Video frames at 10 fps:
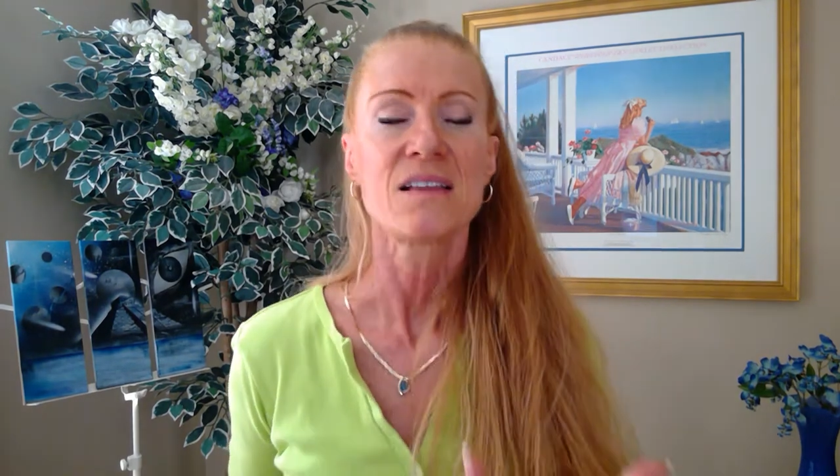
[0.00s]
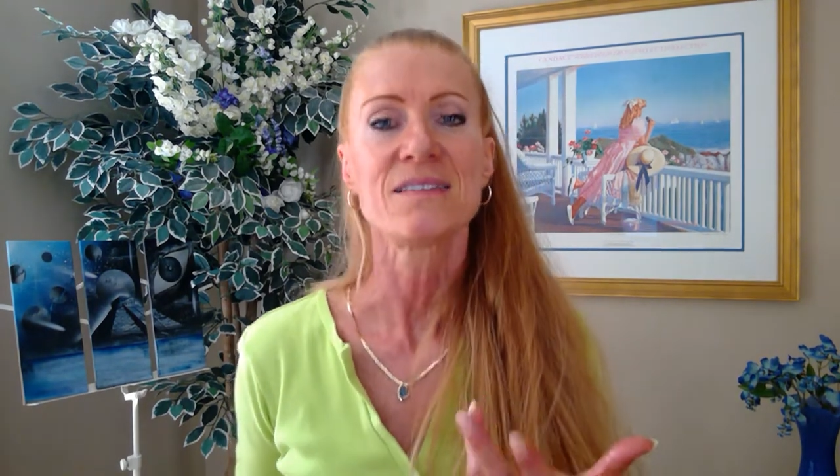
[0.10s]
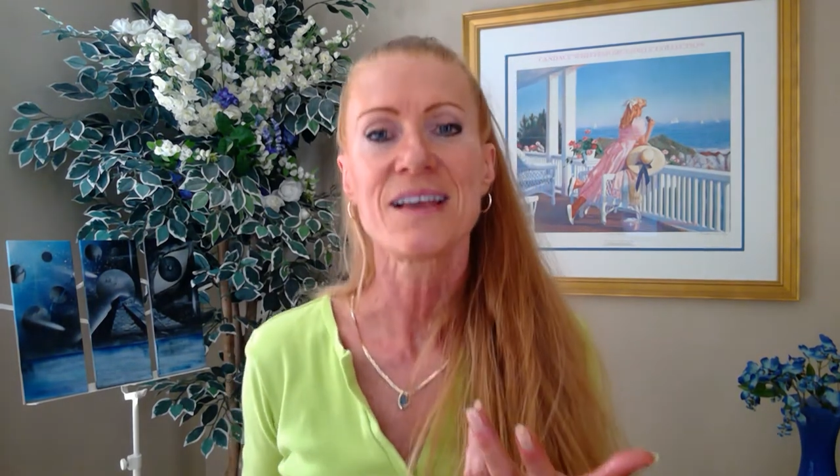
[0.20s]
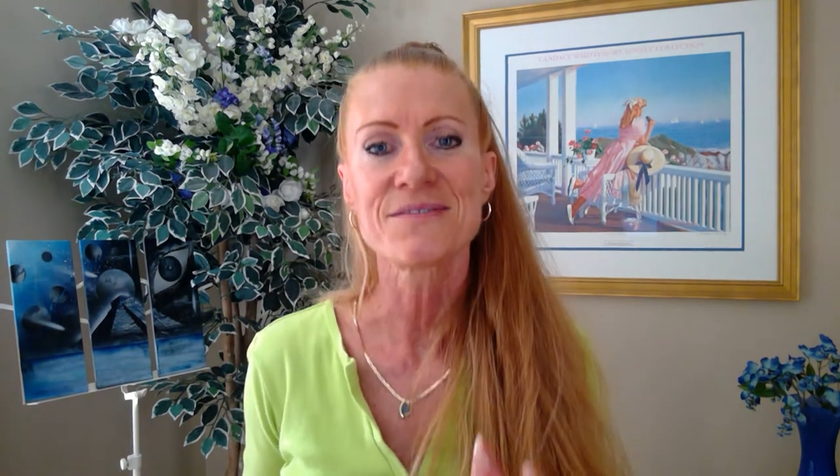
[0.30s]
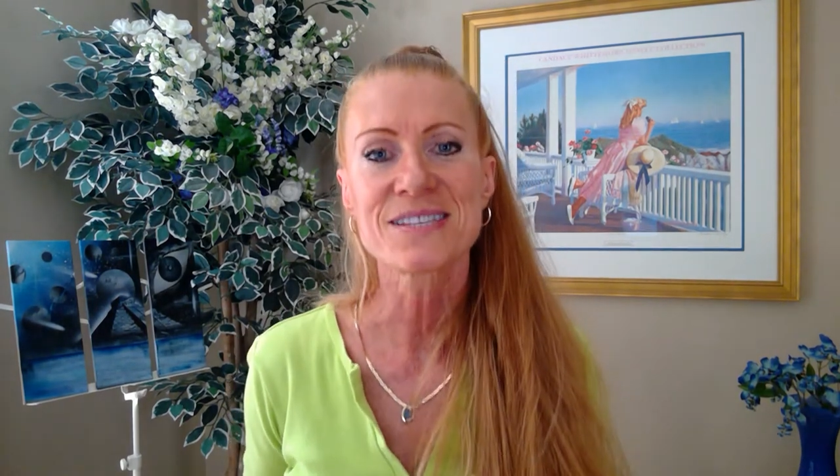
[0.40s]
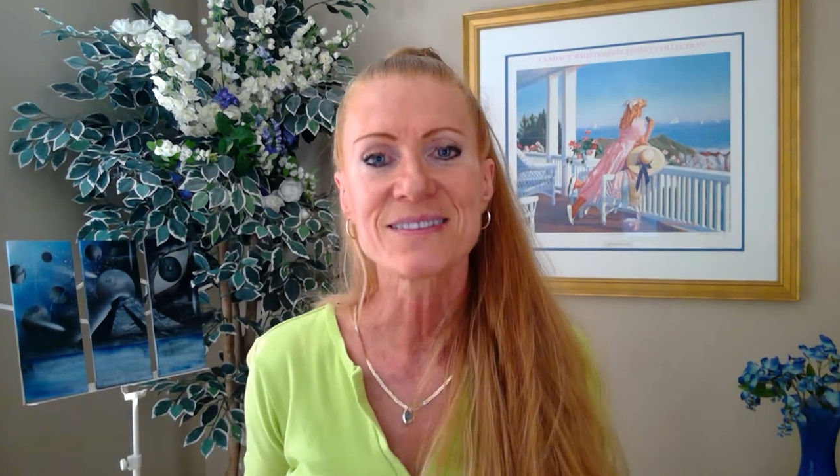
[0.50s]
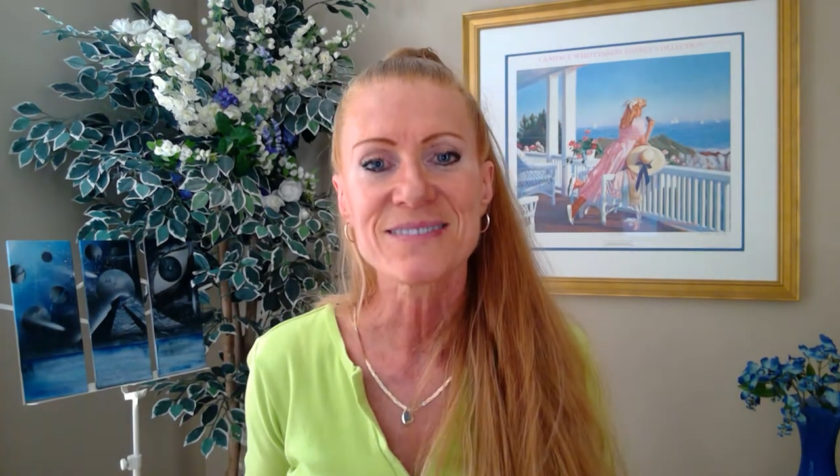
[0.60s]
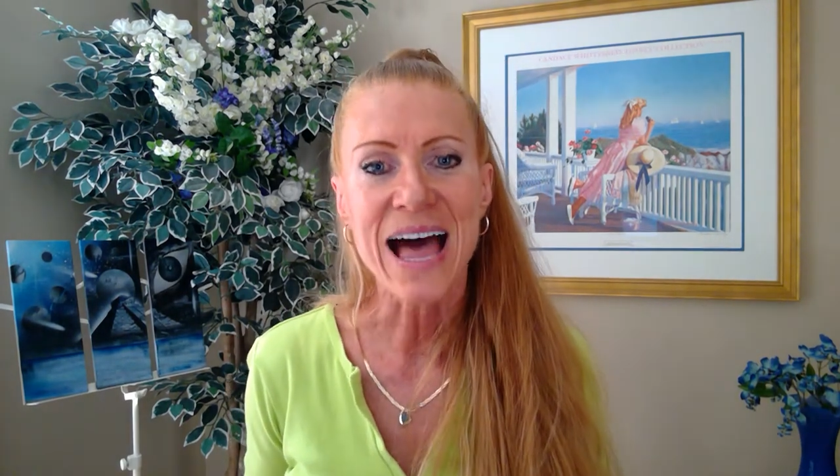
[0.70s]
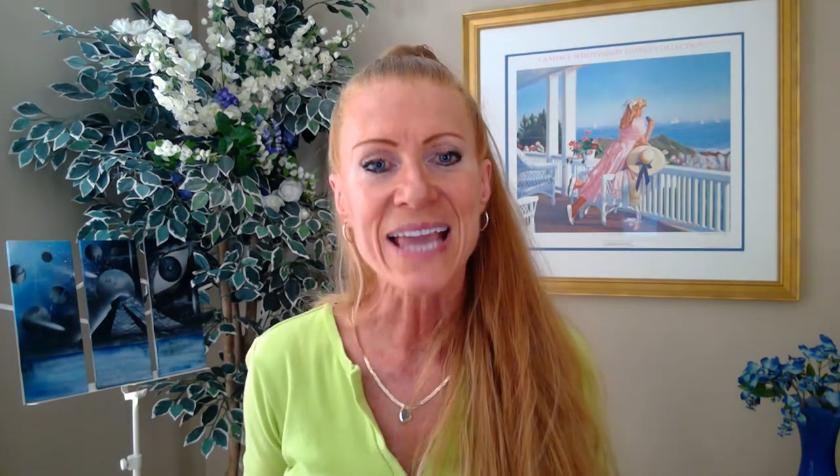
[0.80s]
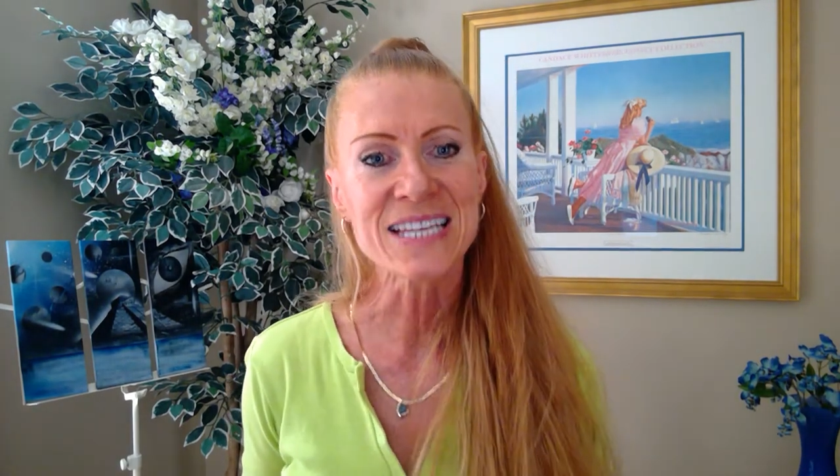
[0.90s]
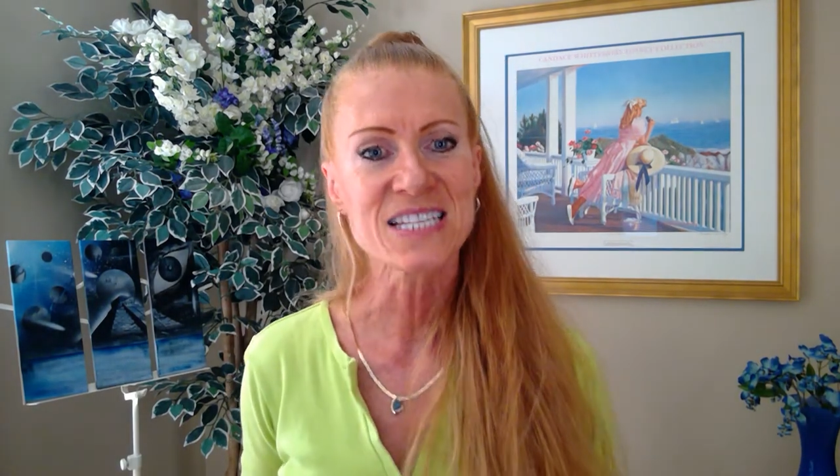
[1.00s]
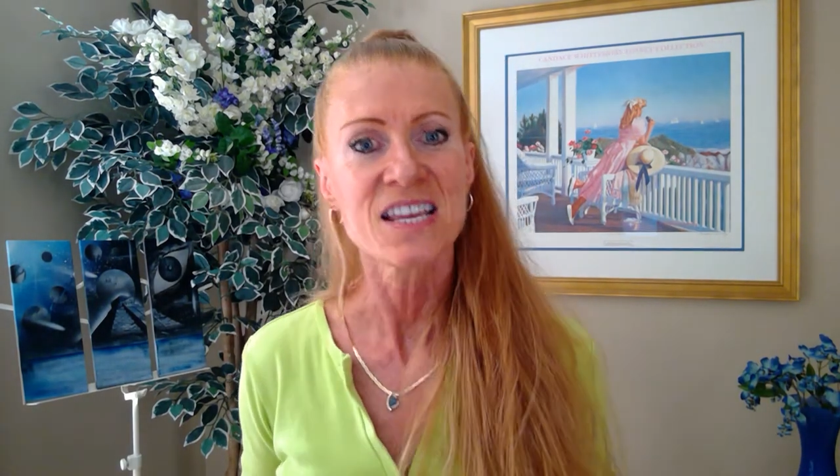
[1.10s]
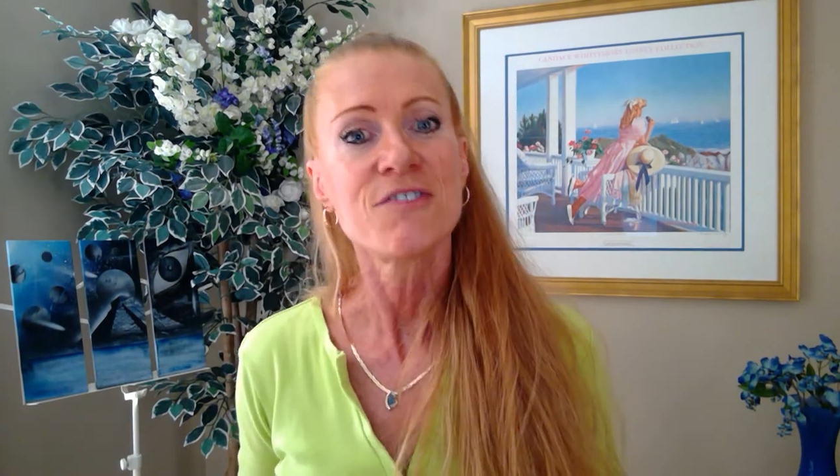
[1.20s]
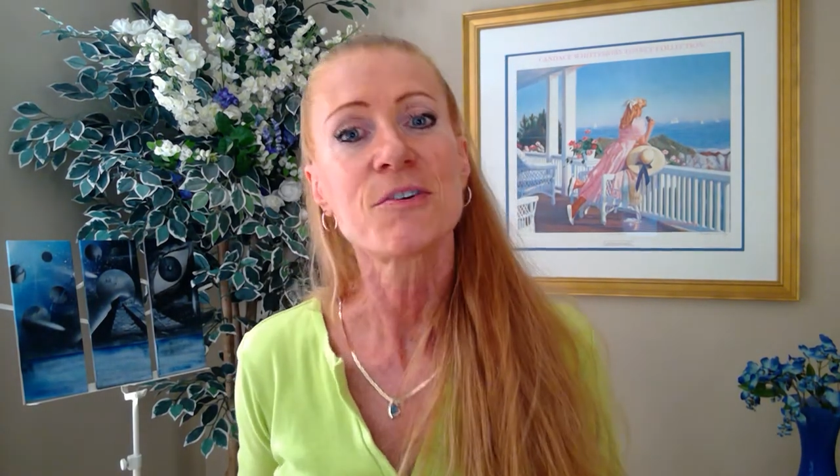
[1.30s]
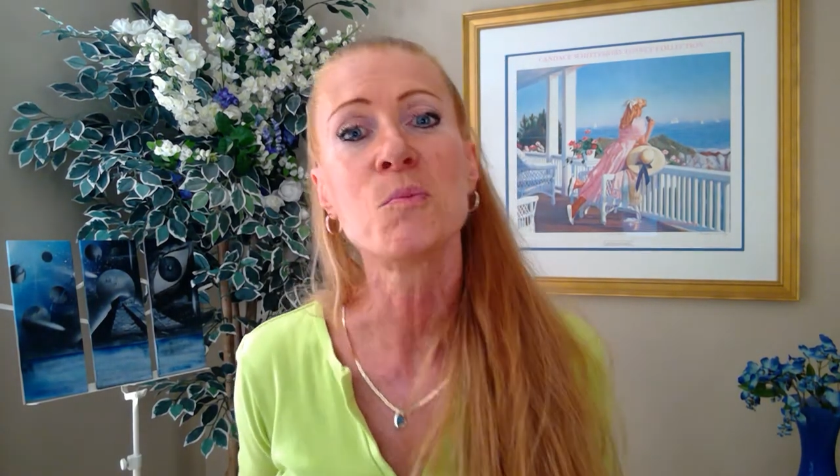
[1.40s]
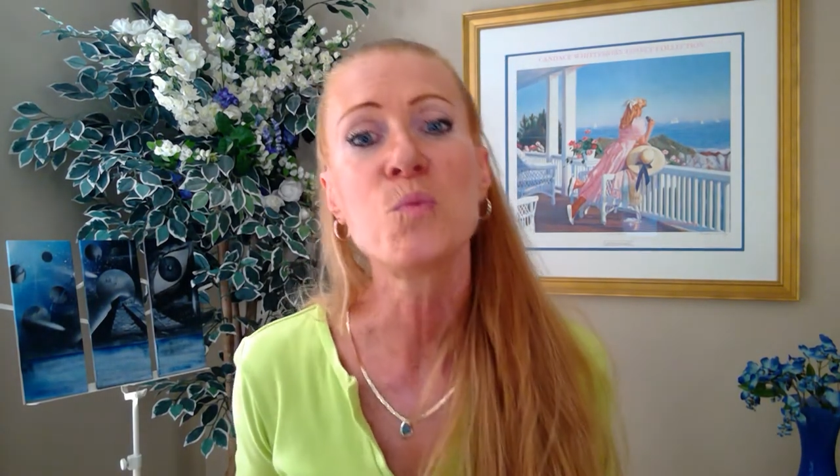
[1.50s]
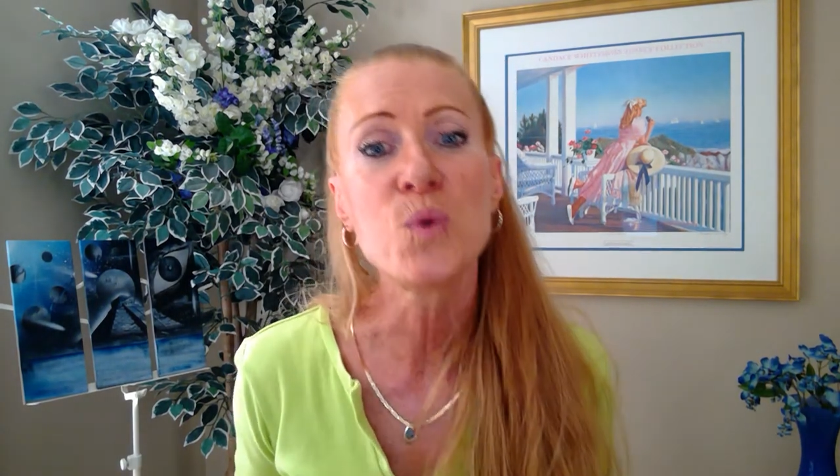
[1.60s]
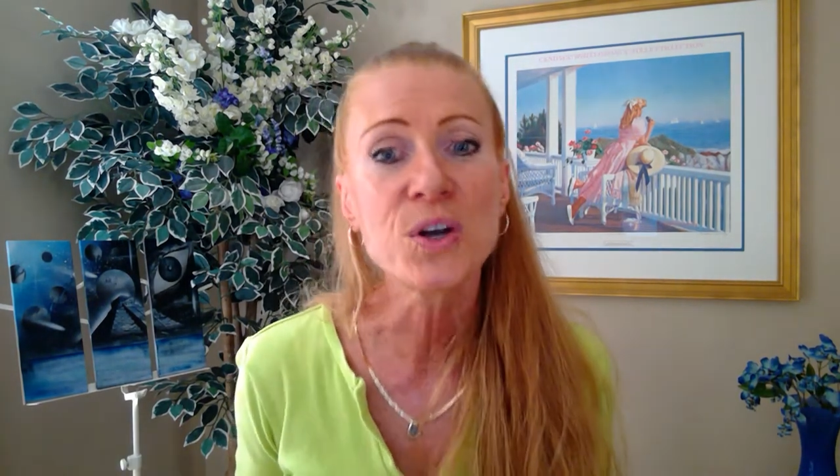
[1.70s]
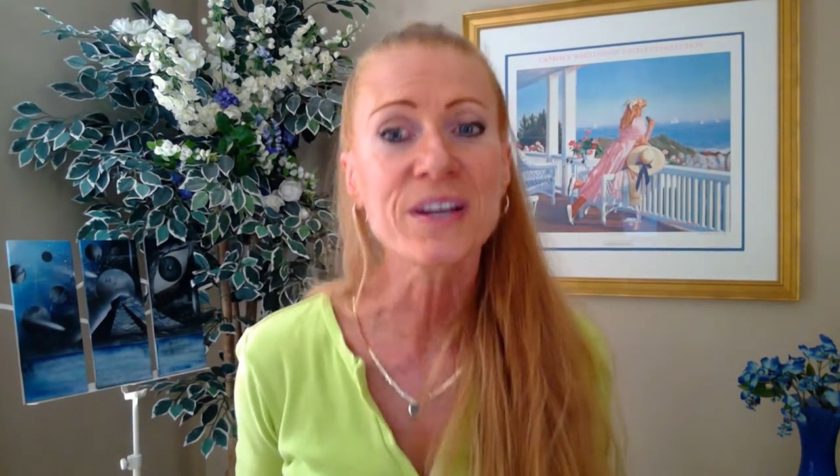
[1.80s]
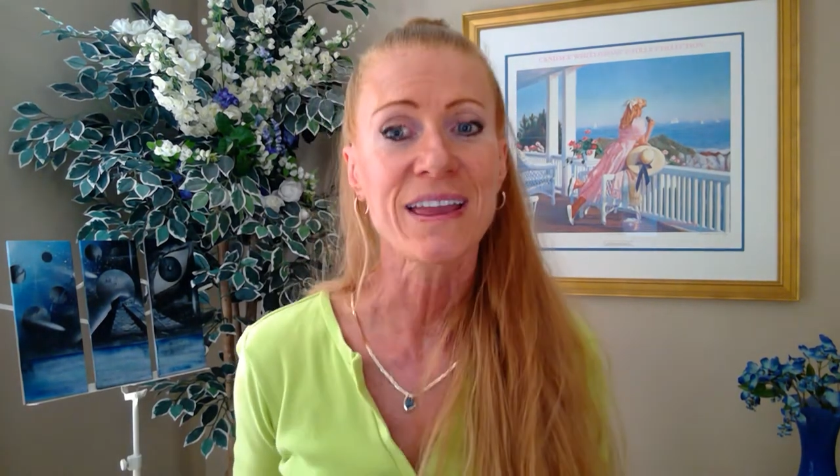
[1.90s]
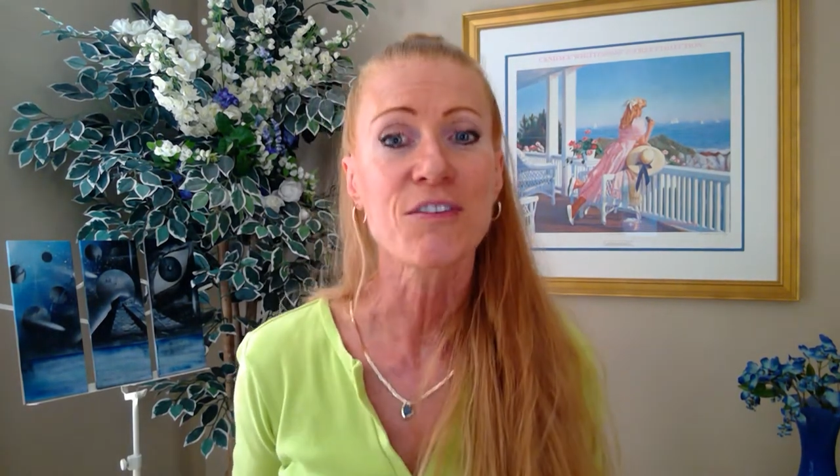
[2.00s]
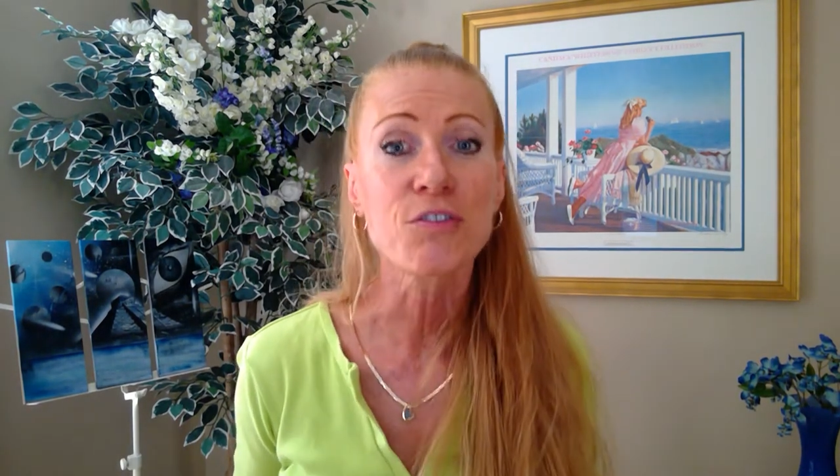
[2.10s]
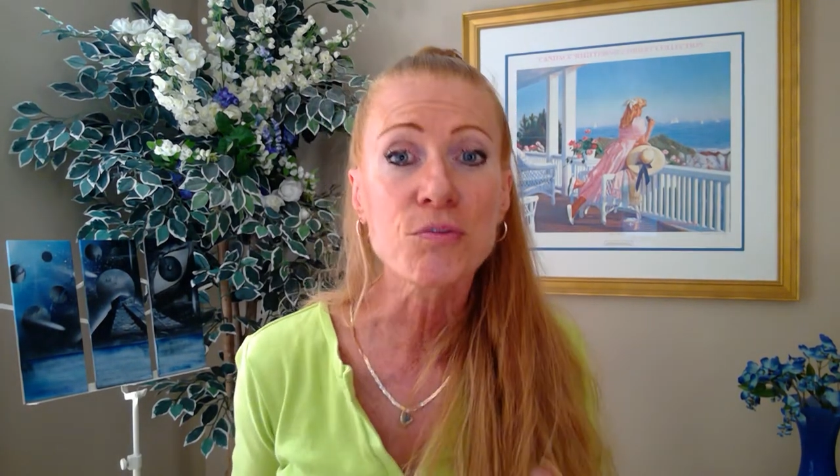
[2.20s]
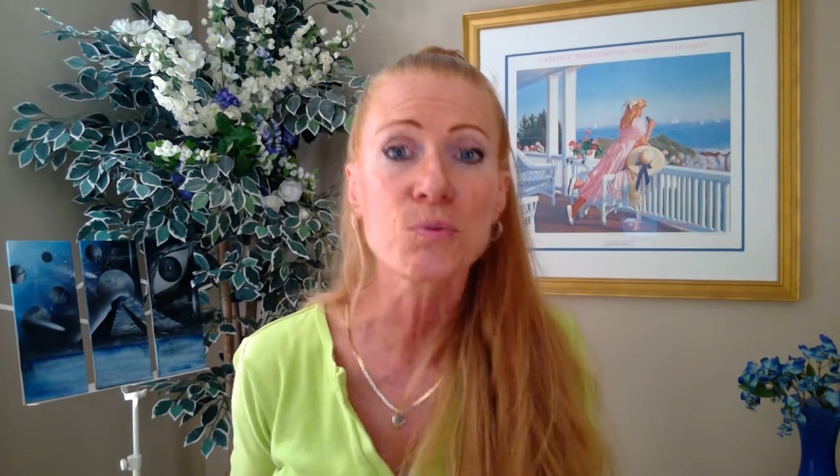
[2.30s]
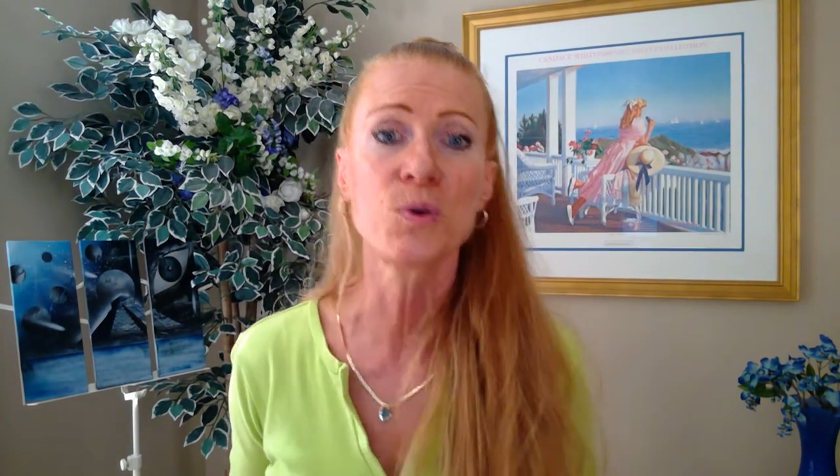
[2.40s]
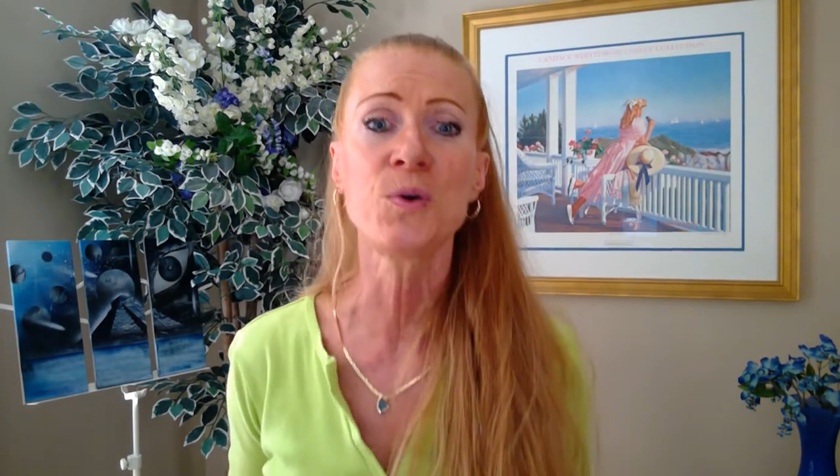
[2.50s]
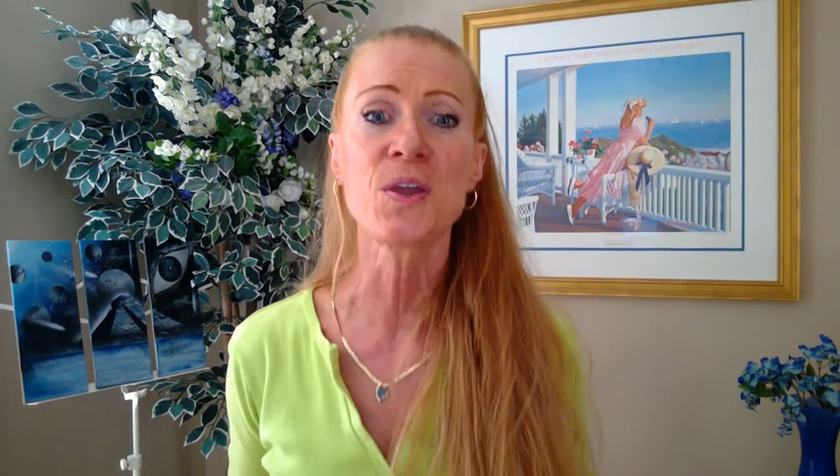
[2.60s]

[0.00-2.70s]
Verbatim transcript: love's light from working through